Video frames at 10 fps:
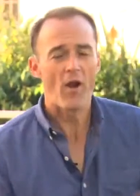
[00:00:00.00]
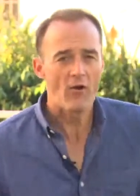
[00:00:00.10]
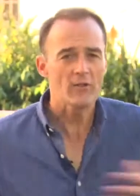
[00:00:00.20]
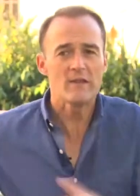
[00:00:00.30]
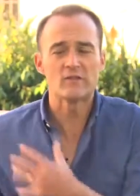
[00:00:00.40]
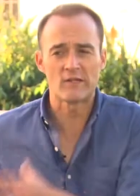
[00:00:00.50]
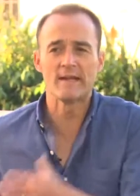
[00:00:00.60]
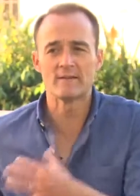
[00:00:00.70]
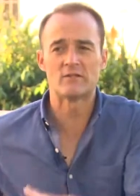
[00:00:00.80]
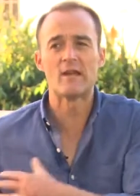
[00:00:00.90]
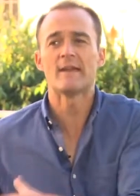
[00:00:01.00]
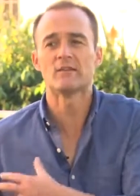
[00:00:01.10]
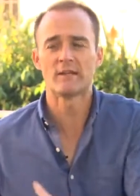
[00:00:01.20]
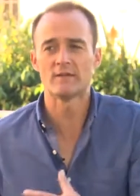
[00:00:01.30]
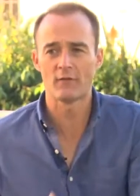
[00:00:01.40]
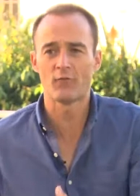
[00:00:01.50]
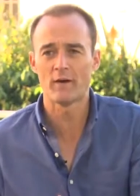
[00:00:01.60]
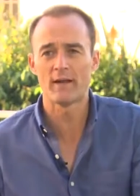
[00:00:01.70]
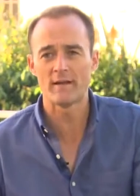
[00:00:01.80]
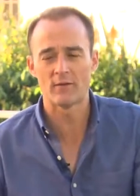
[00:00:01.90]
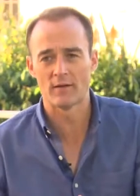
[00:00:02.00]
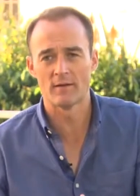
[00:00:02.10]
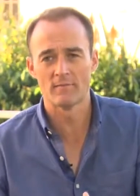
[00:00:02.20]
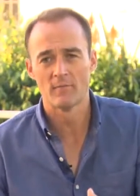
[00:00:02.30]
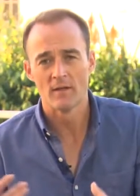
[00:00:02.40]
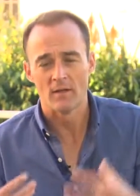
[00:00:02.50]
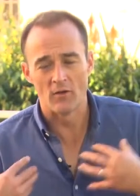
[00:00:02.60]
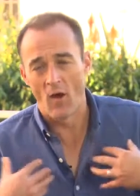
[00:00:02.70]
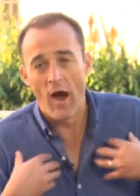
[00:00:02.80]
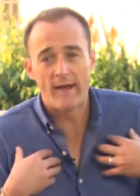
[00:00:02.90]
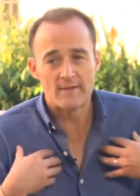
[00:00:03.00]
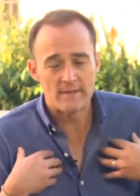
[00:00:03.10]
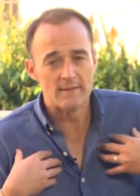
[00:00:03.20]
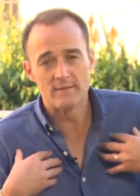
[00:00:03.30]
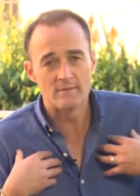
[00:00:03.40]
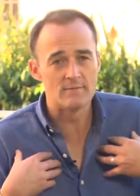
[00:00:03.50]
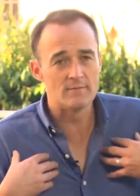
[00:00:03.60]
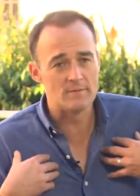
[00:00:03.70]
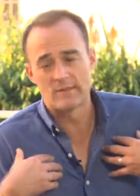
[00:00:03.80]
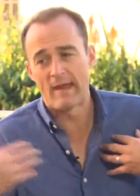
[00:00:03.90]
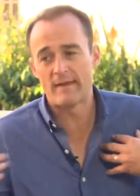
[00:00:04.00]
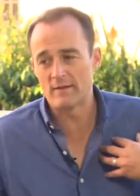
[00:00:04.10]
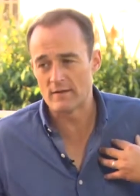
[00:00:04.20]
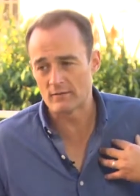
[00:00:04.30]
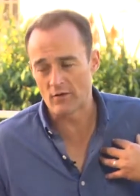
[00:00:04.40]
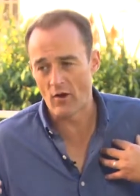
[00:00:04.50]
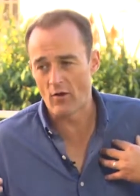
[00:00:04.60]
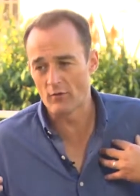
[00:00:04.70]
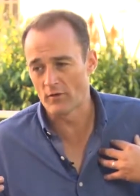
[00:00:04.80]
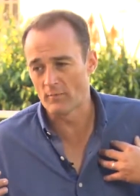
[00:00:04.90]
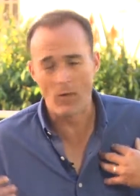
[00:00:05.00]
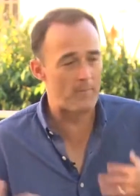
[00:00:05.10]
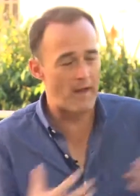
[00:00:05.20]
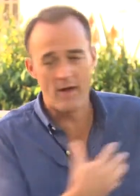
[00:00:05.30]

But are these kids dating differently than, you know, I did 10 years ago, than my